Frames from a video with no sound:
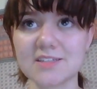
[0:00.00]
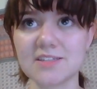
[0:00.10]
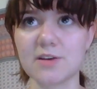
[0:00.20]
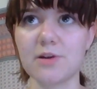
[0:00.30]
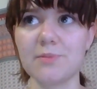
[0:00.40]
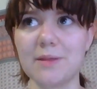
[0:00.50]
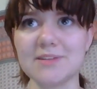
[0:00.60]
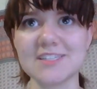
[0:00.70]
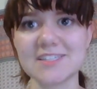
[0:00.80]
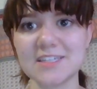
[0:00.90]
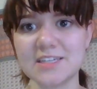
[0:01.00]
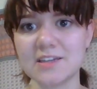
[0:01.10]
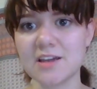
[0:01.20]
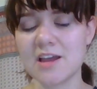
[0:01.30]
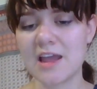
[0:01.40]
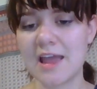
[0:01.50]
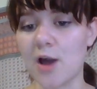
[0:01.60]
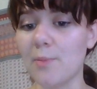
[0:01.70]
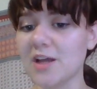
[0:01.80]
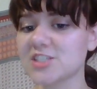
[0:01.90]
So I'll be able to see
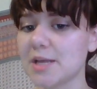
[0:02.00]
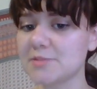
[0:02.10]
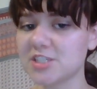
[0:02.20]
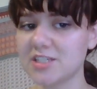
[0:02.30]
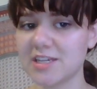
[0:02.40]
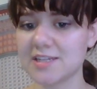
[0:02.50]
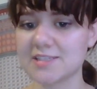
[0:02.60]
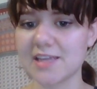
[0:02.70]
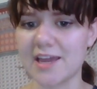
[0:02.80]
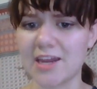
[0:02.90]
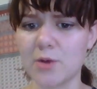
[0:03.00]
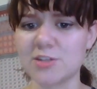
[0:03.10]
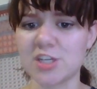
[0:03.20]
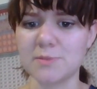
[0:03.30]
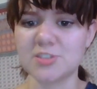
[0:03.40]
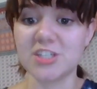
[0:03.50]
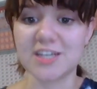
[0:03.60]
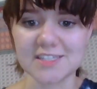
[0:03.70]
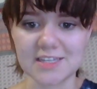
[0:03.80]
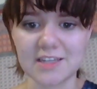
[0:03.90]
how much help she needs and how much help she
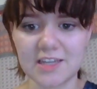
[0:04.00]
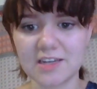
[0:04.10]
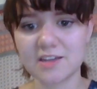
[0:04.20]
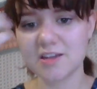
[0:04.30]
doesn't need.